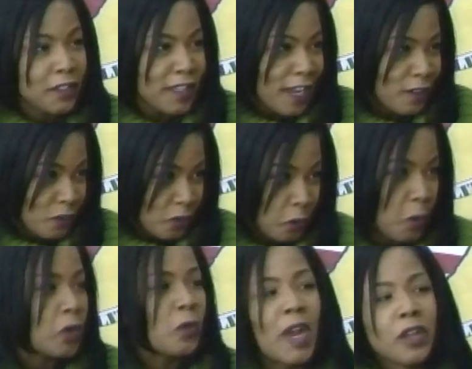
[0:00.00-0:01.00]
hear that
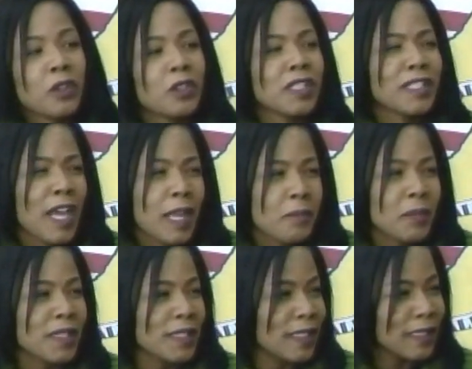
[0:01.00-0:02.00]
thrown around all the time,
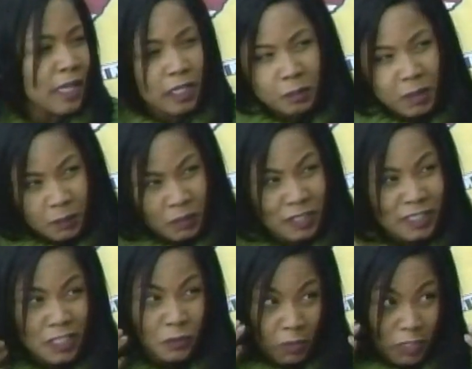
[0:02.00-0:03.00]
but a lot of people, it
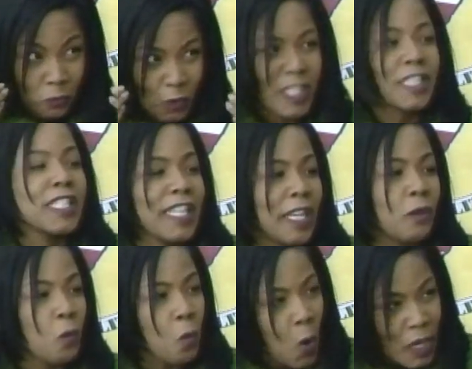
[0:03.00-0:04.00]
doesn't really resonate
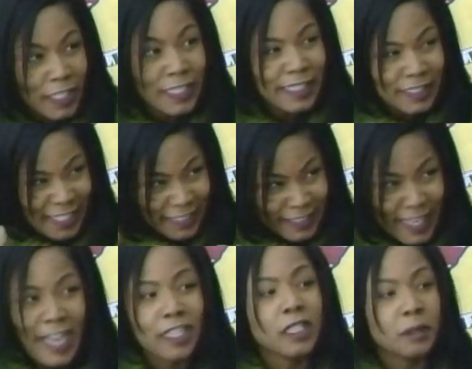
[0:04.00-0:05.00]
what it
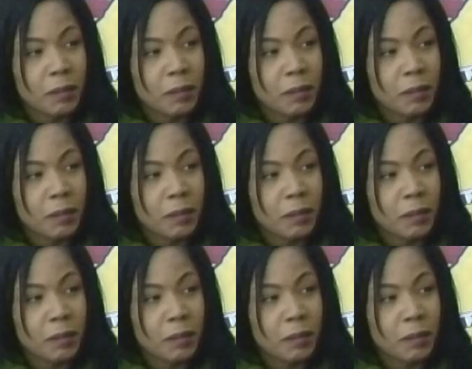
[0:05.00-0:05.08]
exactly